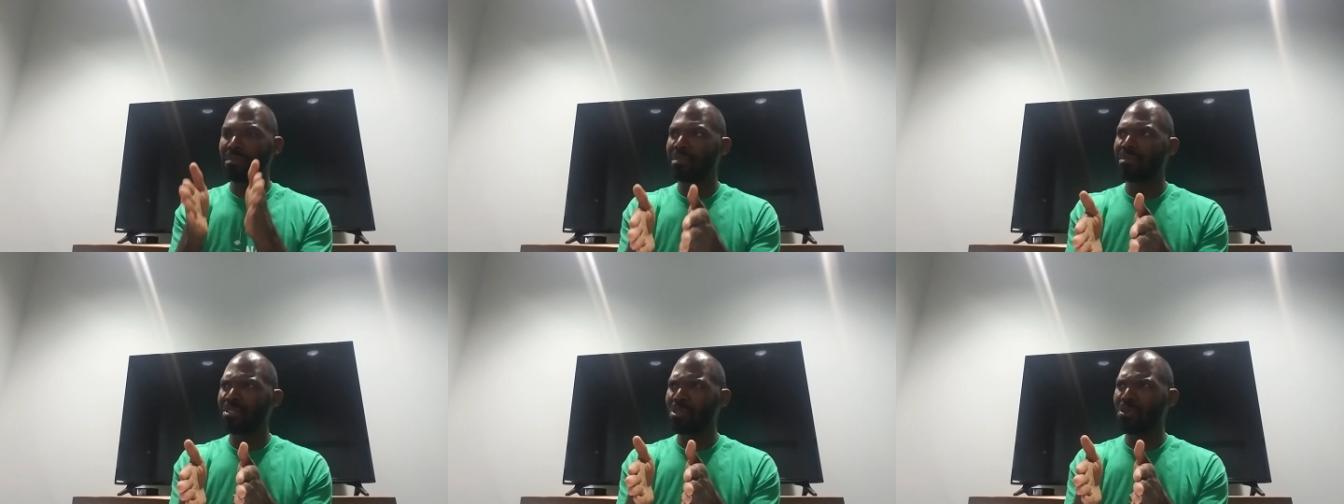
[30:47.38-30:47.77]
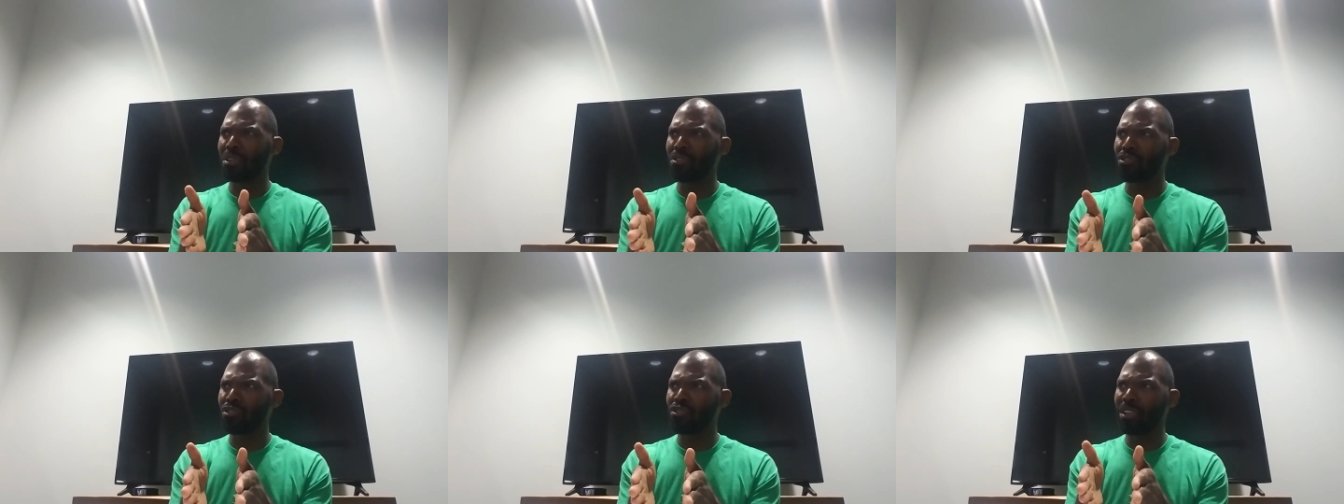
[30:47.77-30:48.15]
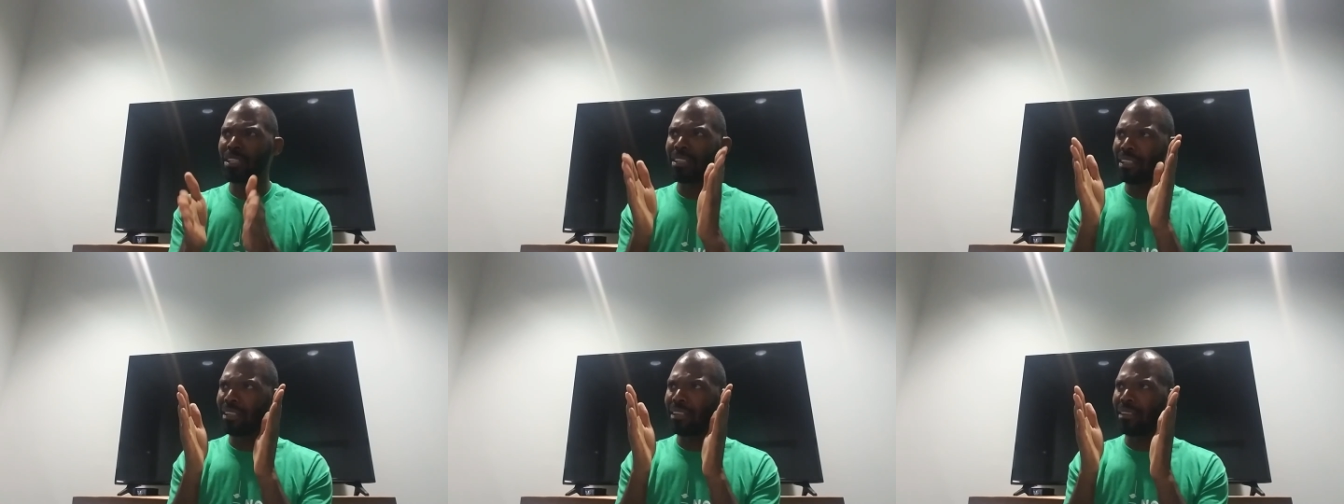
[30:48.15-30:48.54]
so
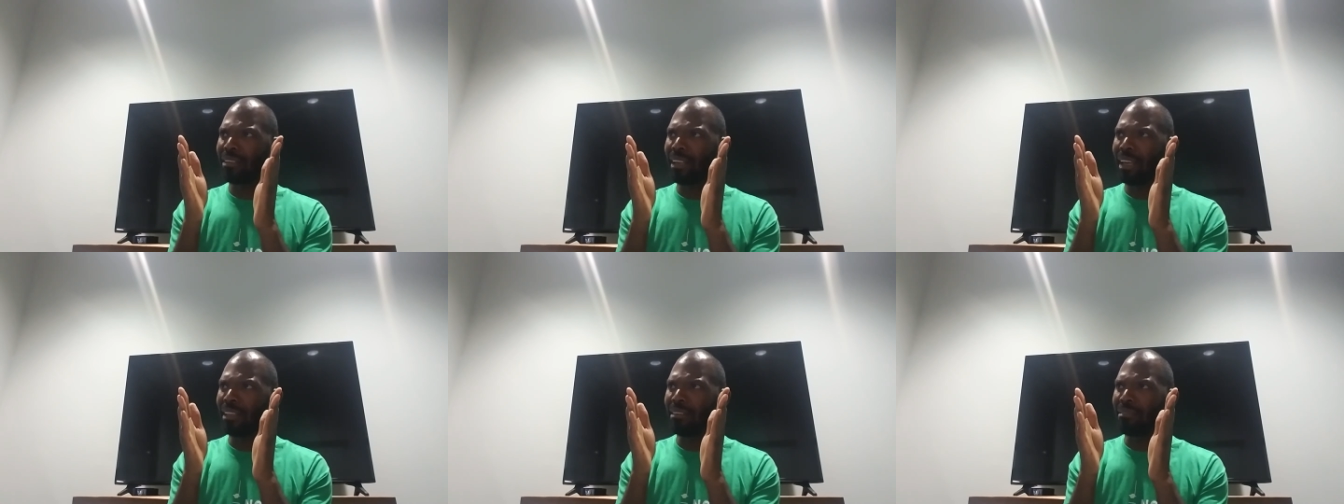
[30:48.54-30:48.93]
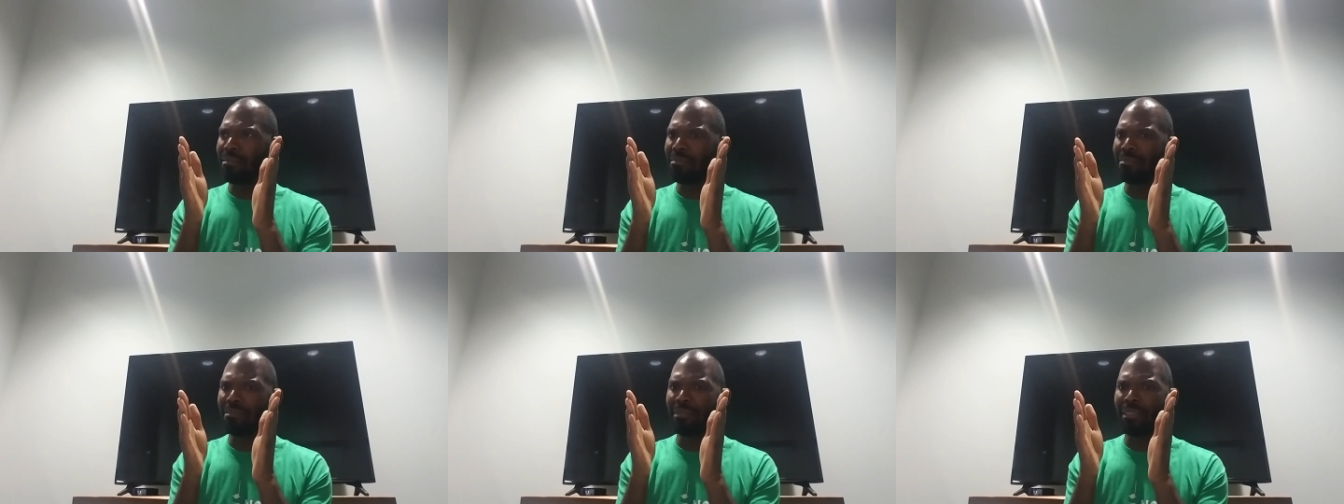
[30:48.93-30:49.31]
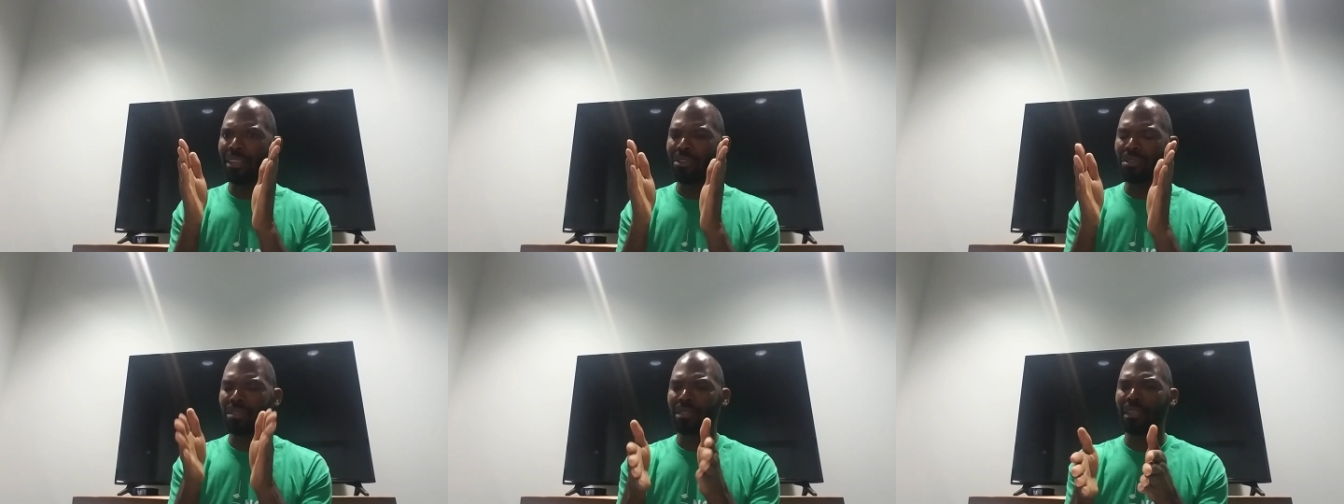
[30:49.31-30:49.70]
constricted and
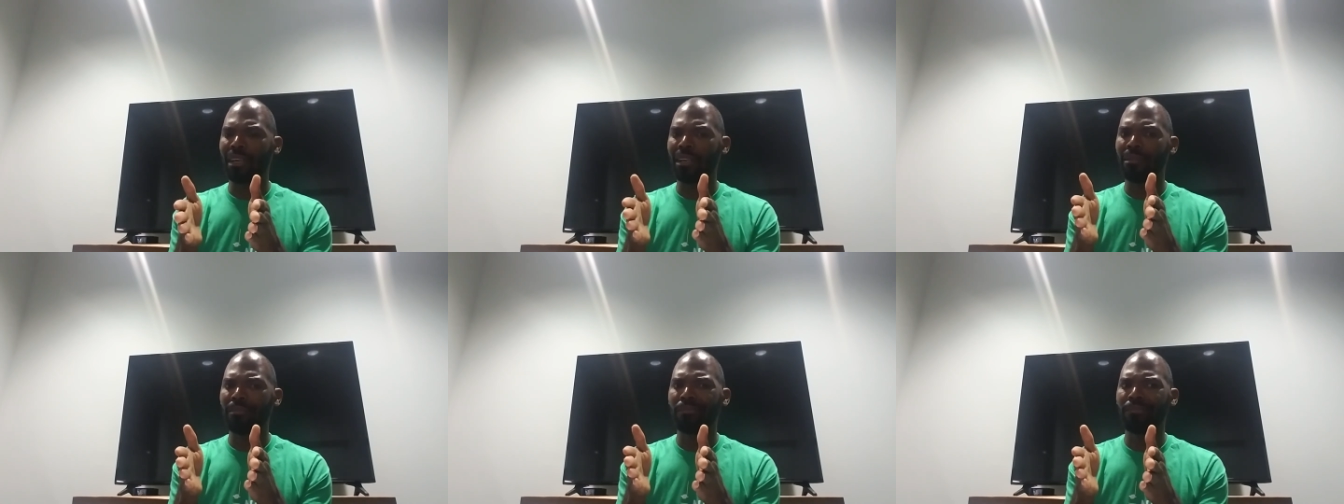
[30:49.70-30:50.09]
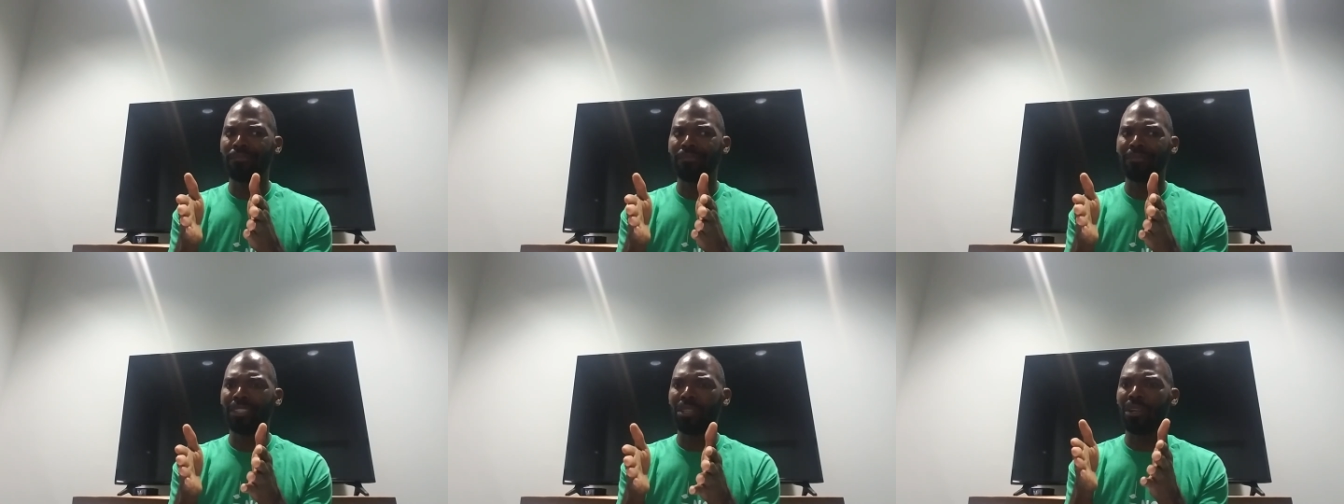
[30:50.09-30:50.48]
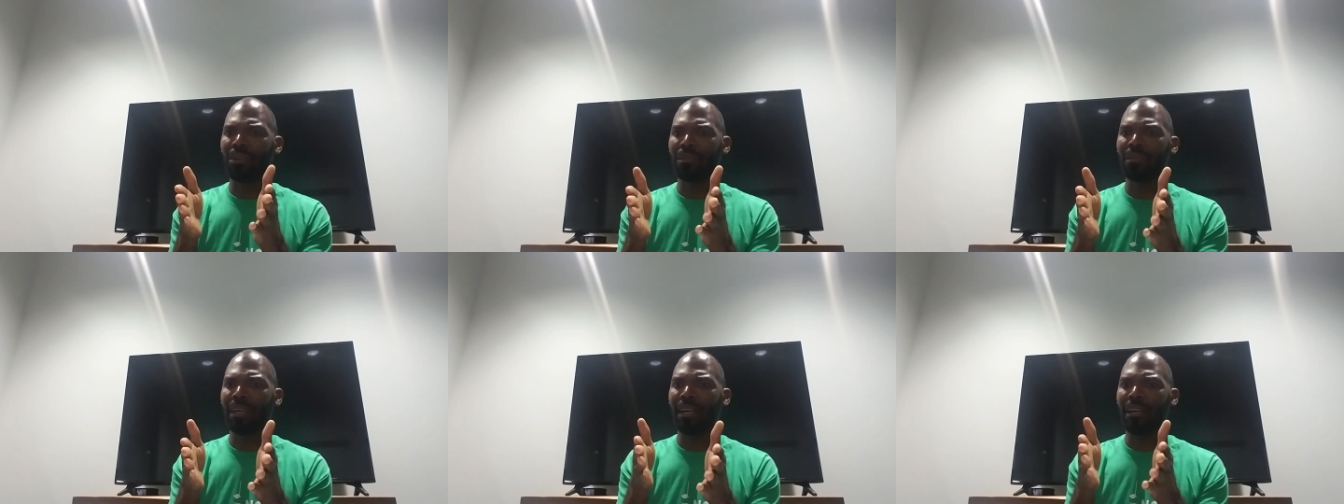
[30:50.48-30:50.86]
there's,
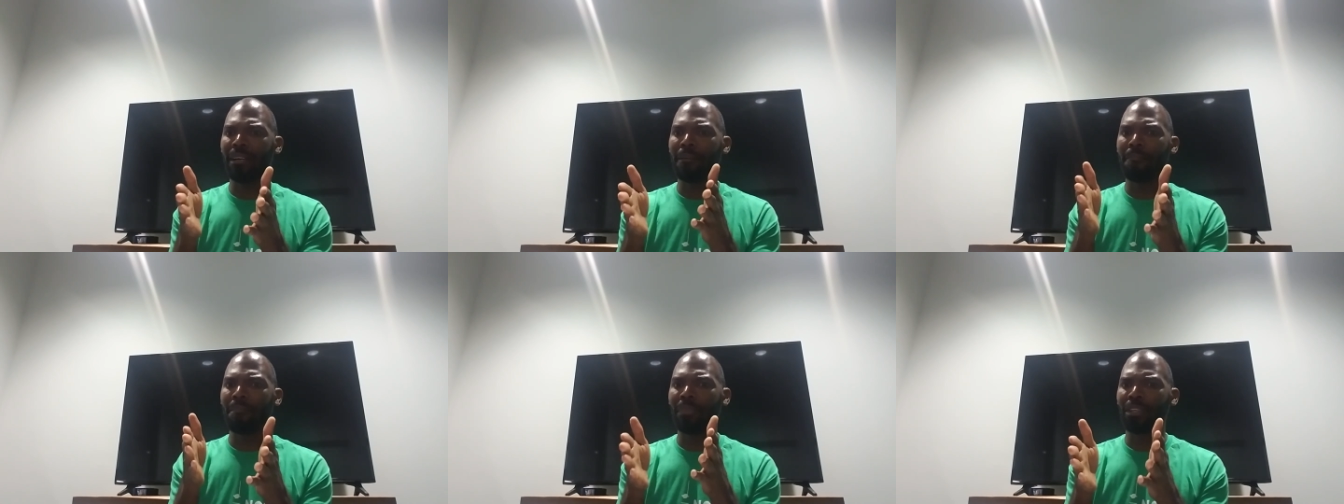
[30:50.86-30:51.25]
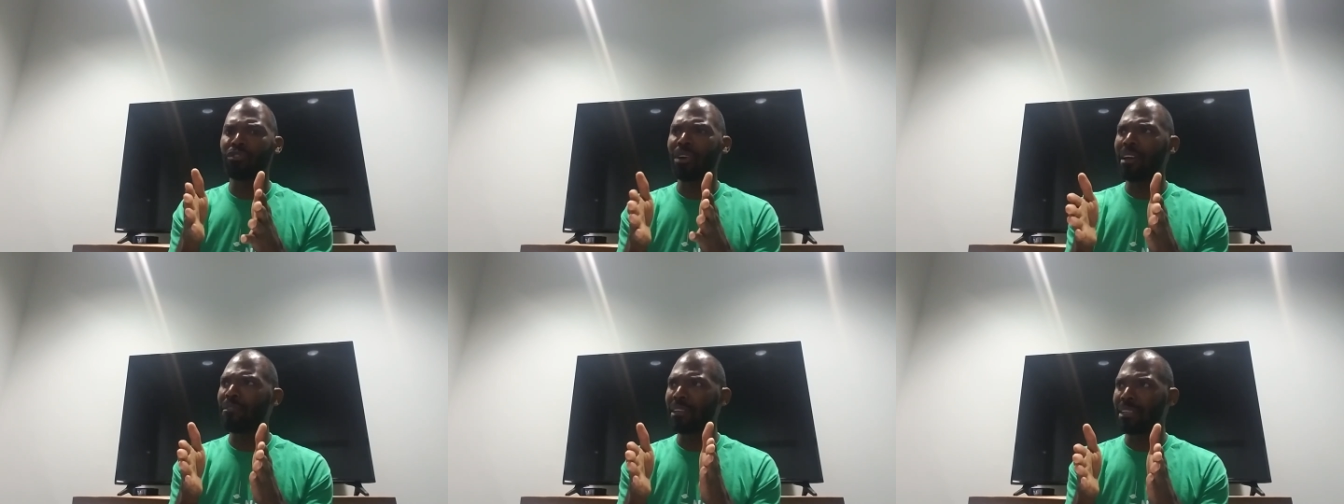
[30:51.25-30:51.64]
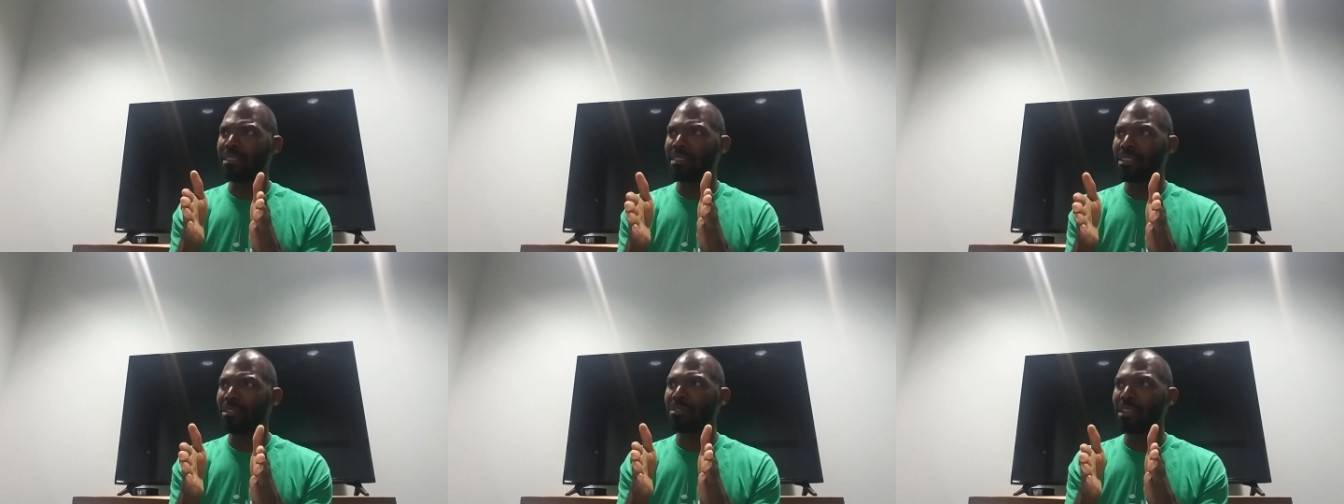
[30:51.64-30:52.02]
the traffic
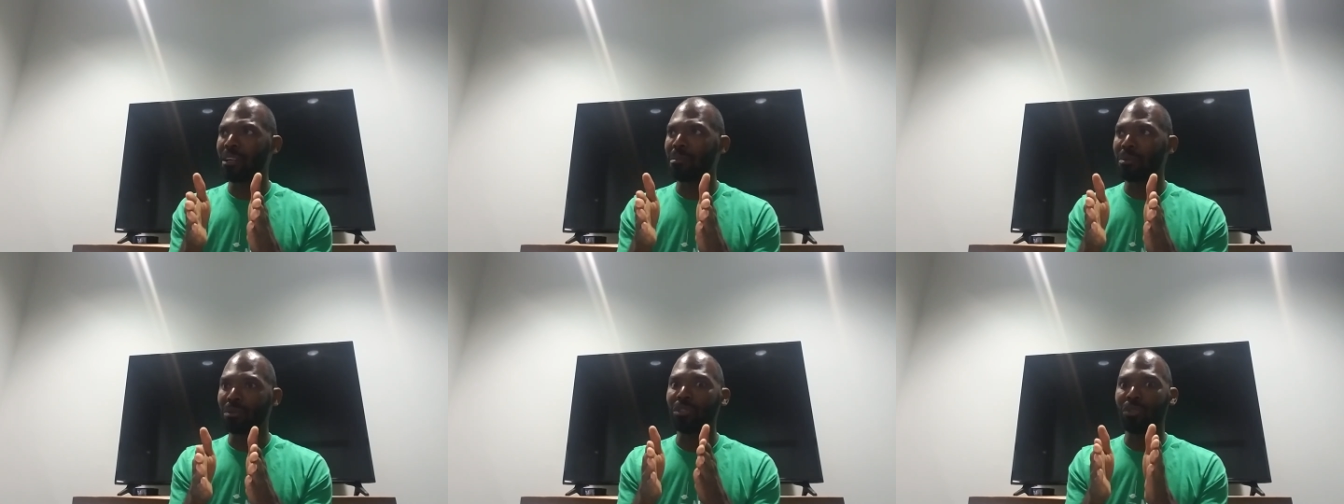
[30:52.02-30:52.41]
is still terrible.